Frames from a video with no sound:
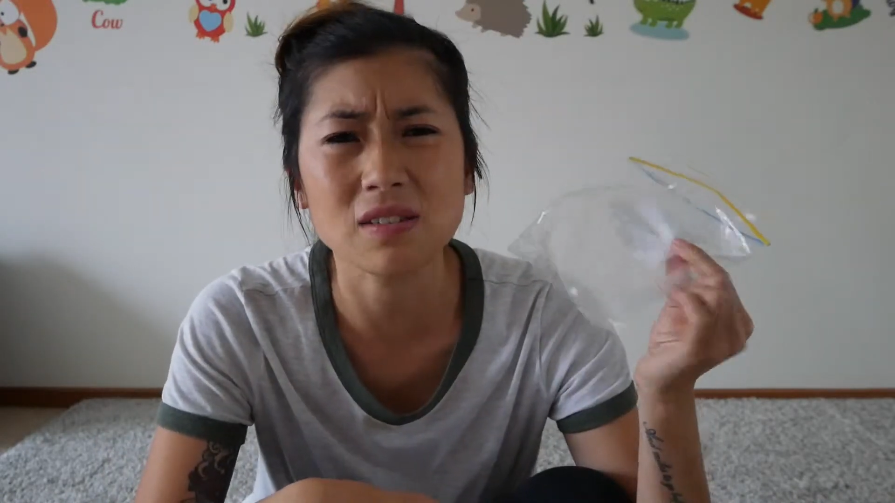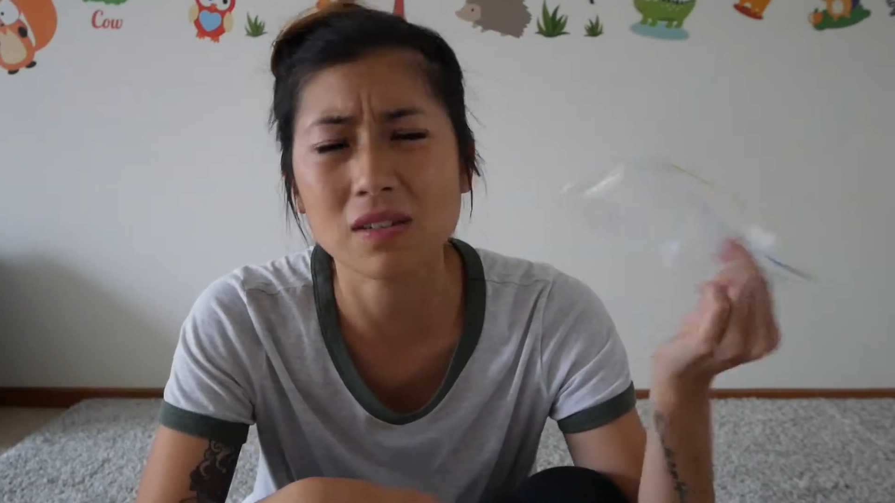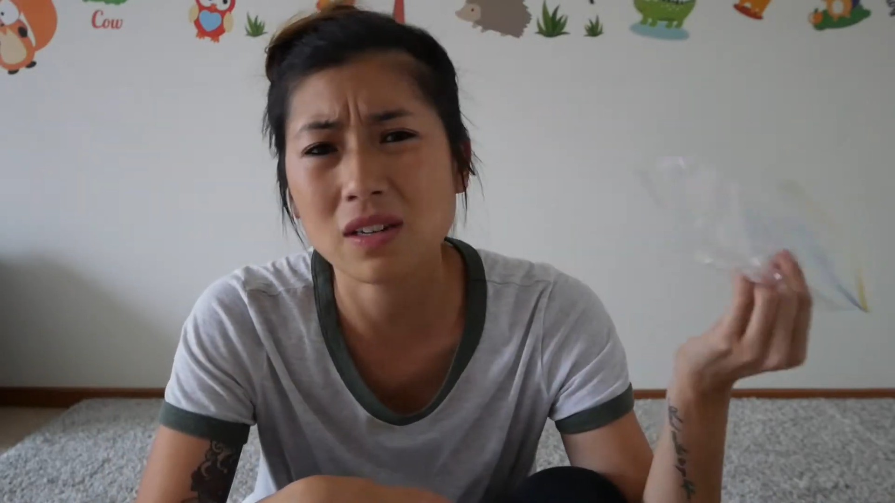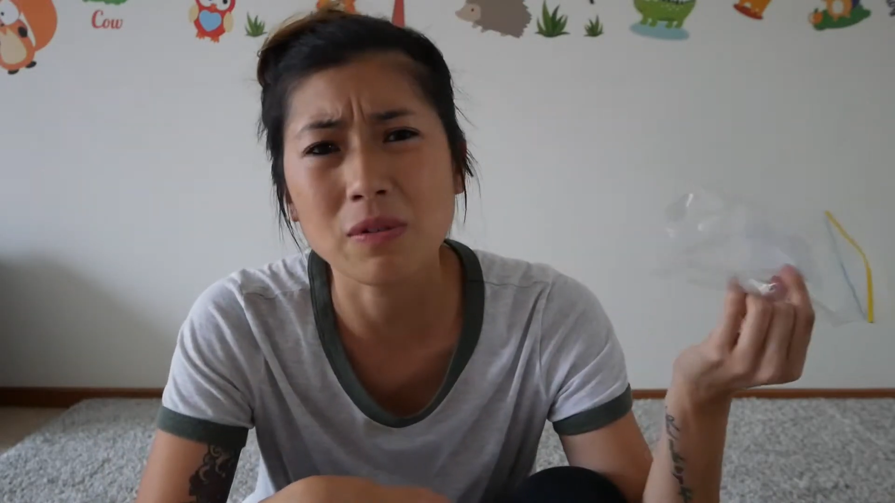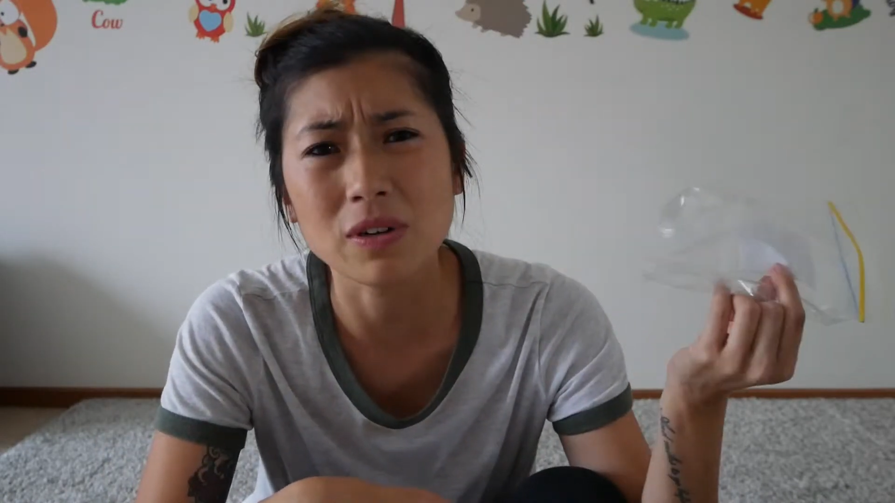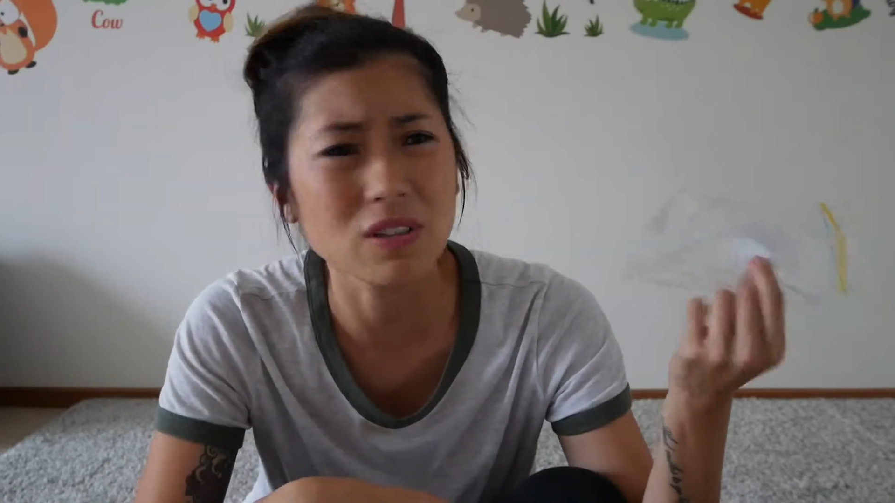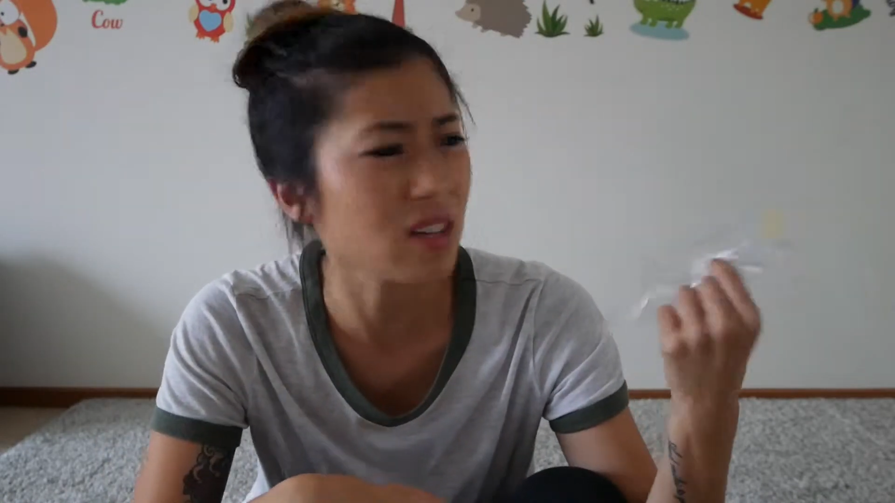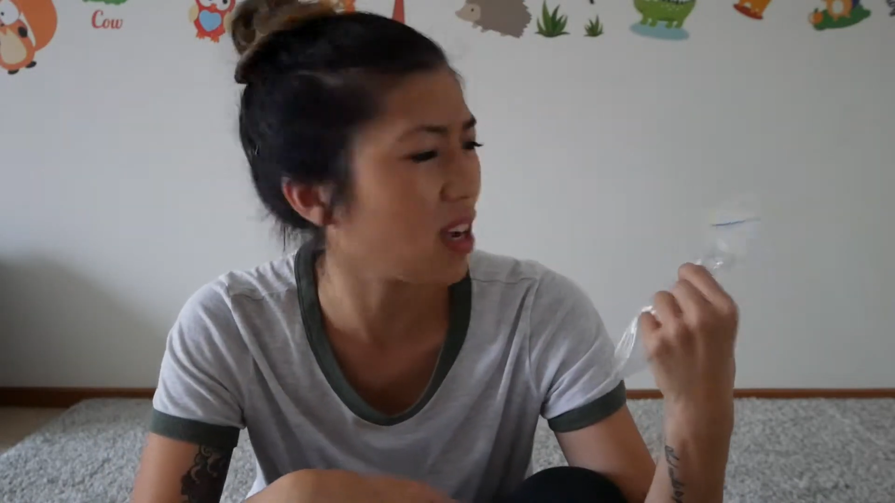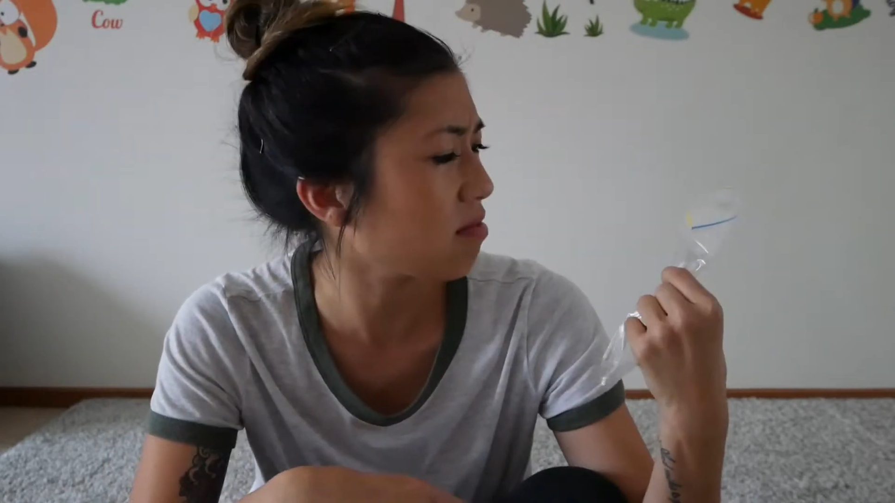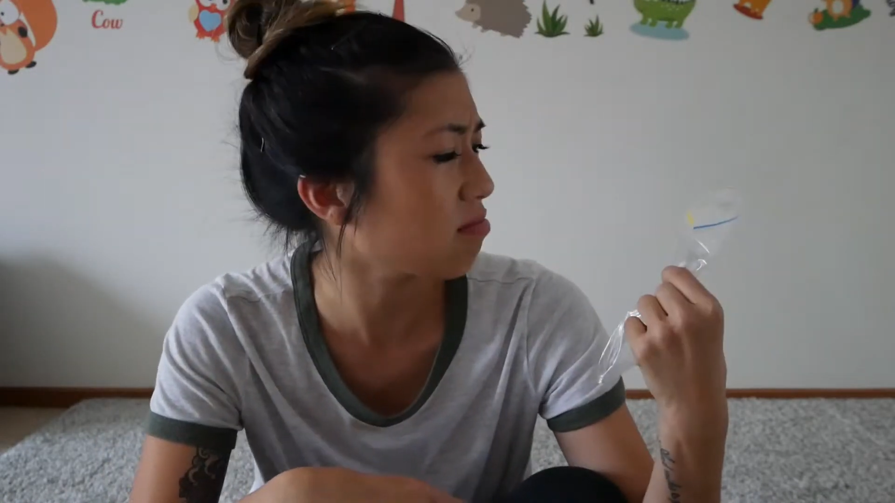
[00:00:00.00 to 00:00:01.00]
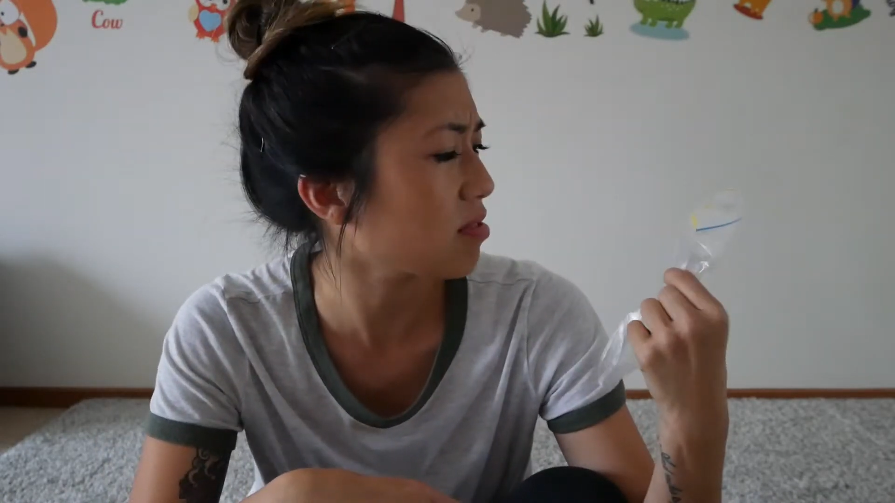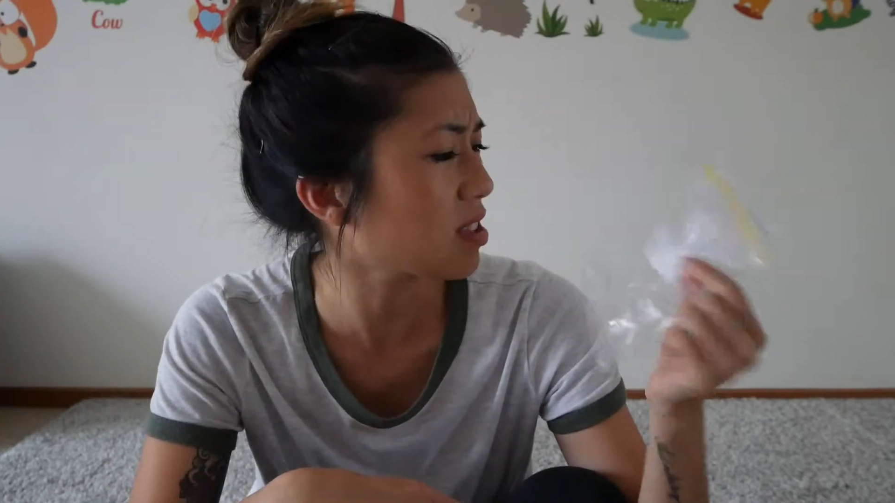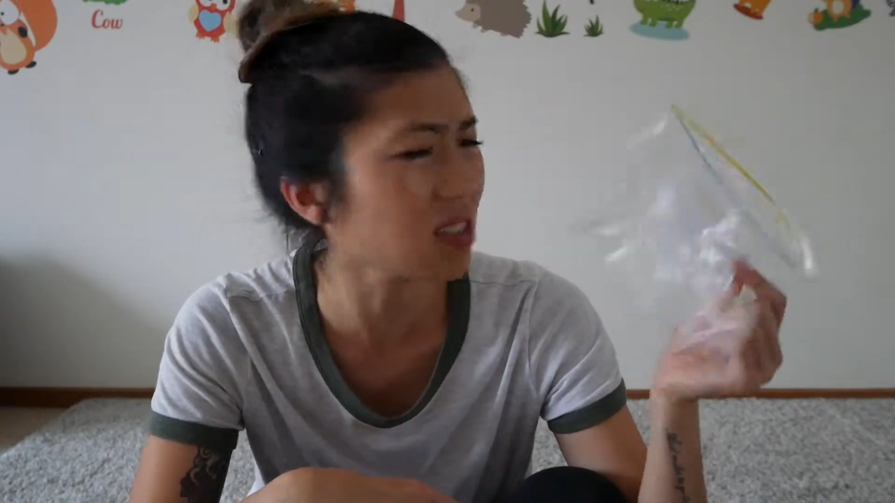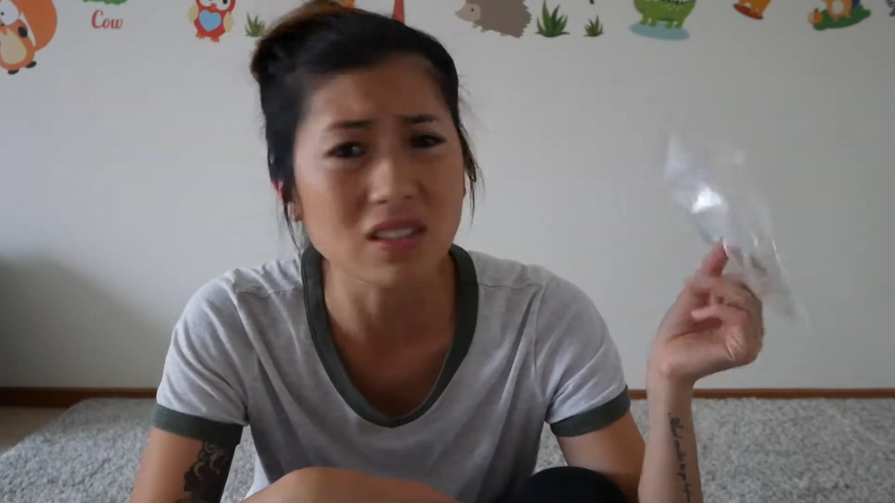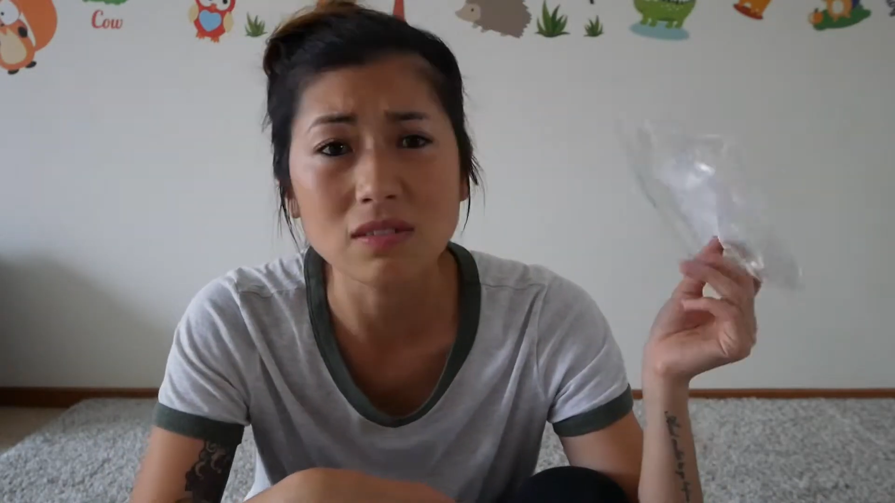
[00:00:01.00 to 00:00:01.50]
Does anyone do that
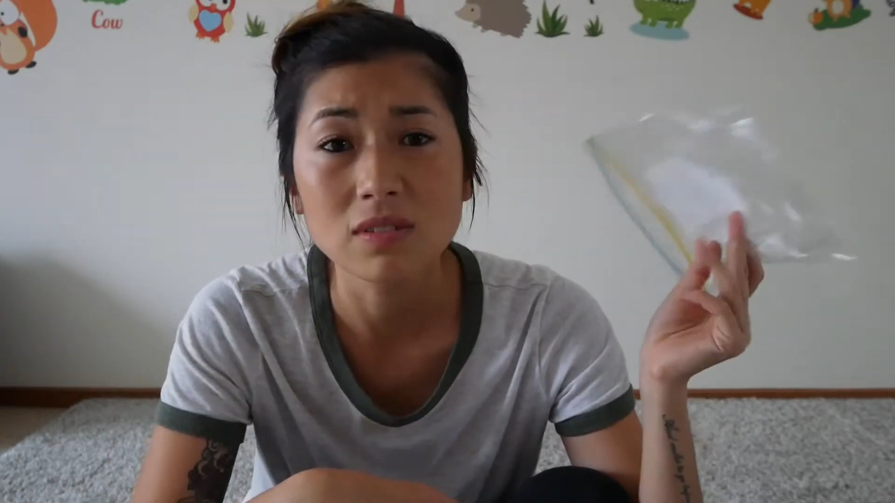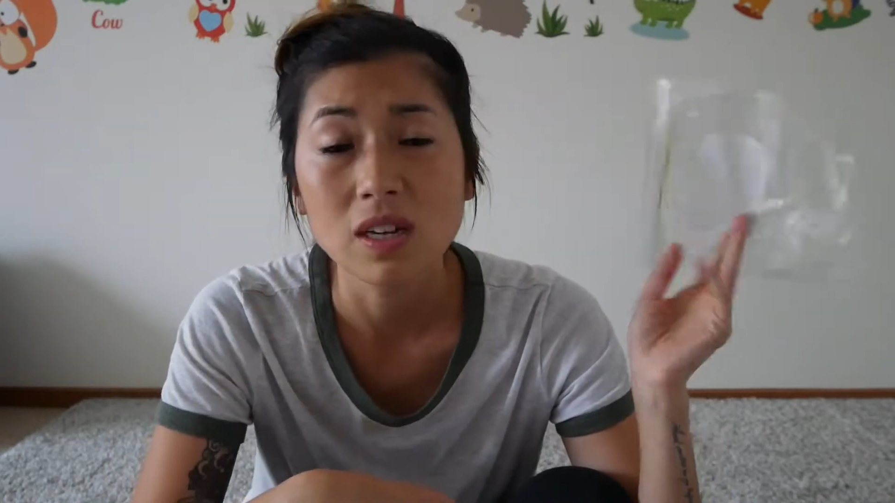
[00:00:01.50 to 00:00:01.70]
still?